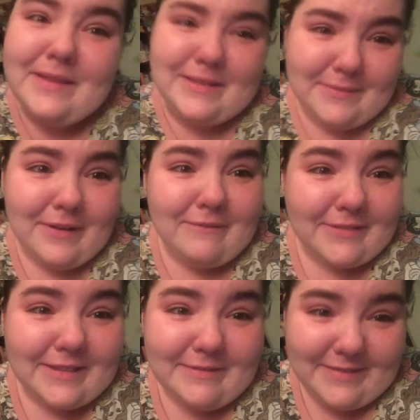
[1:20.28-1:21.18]
so
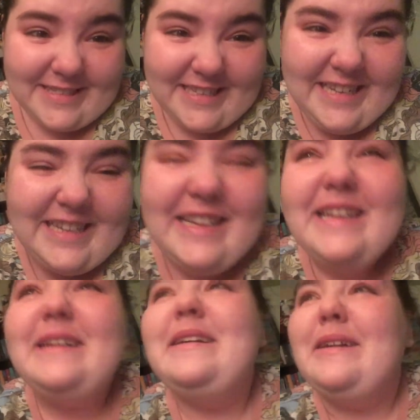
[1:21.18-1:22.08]
everything was
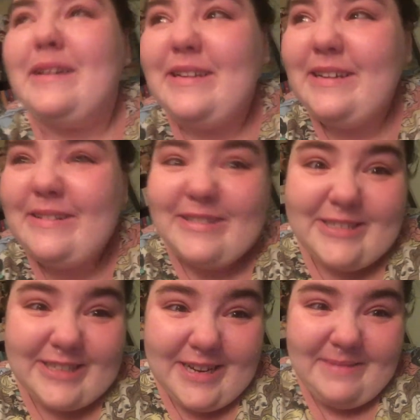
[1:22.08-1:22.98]
gonna go to
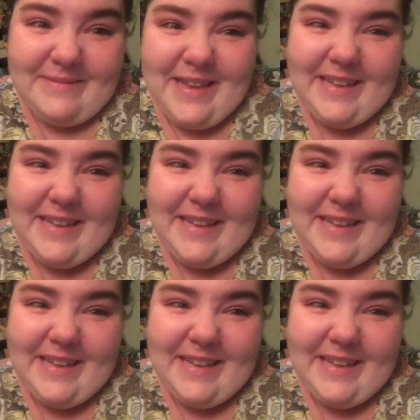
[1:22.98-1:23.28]
shit?